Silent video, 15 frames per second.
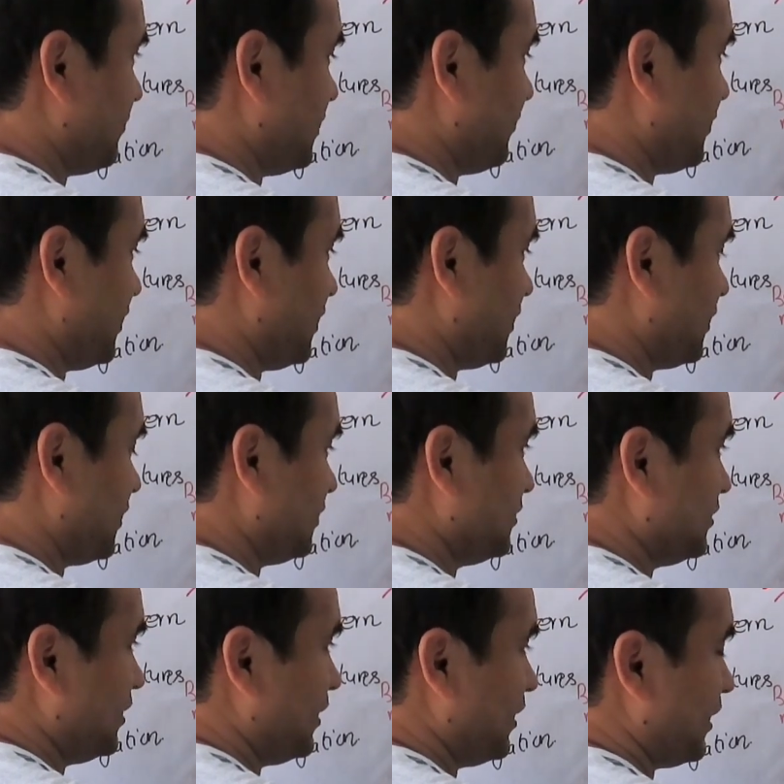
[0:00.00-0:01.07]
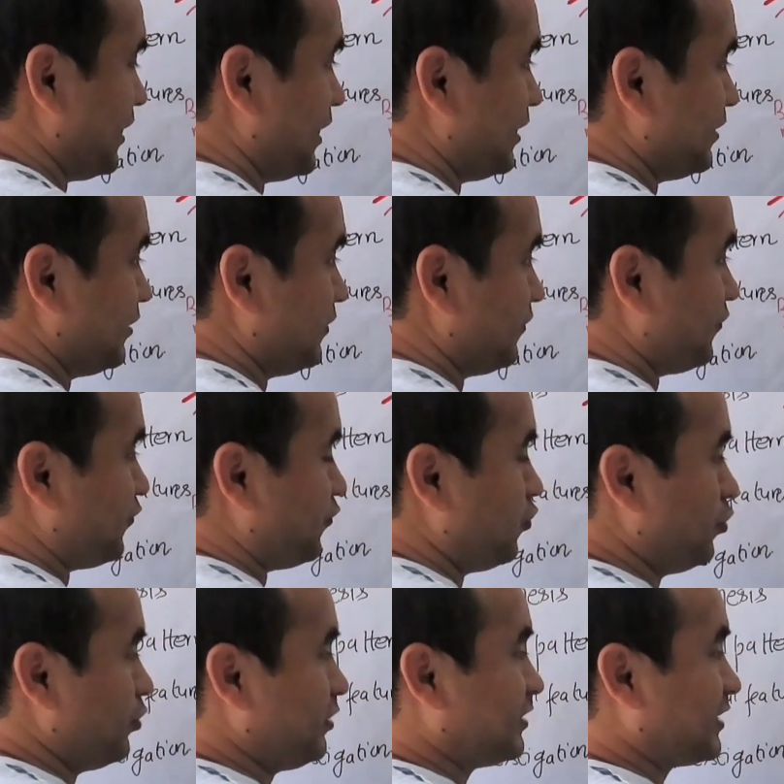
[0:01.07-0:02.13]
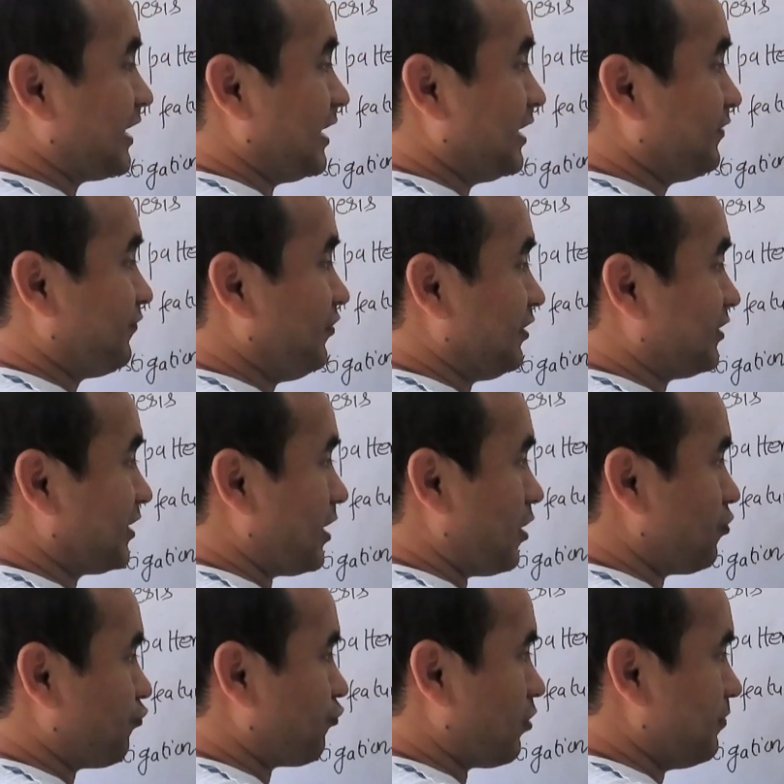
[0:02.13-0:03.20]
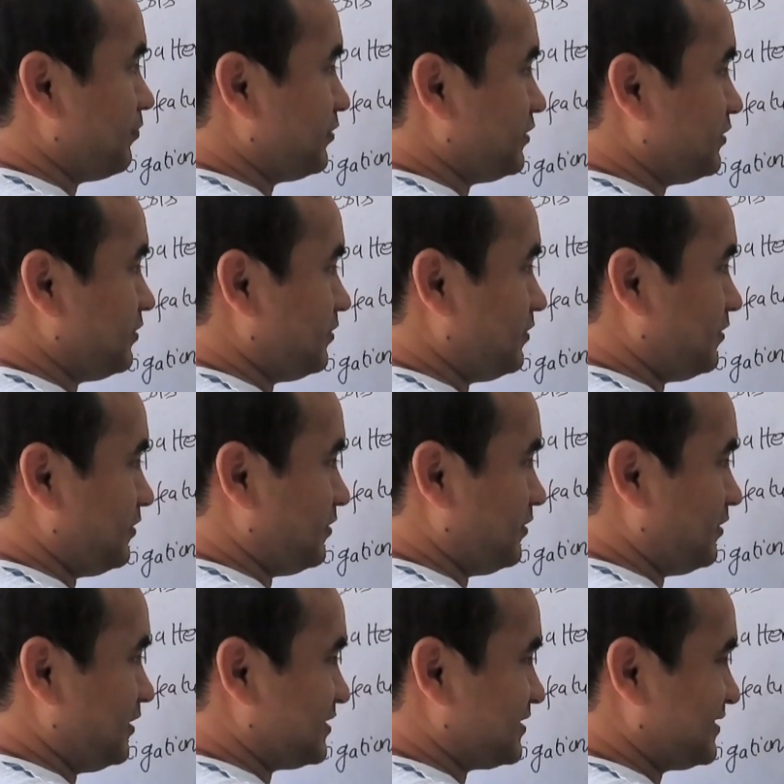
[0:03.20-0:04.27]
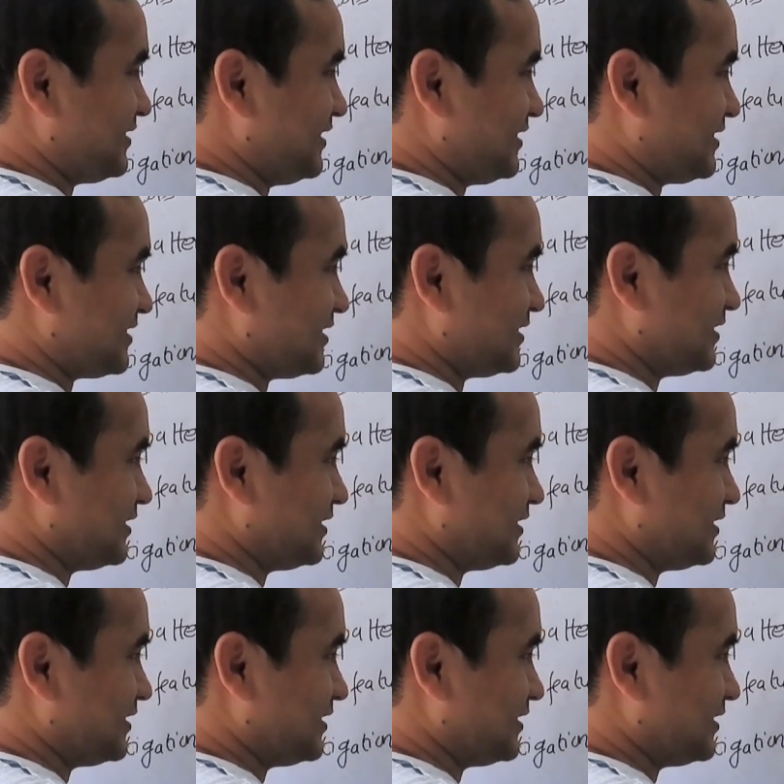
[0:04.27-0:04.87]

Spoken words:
membrane, and the fluid can filter out from this slit,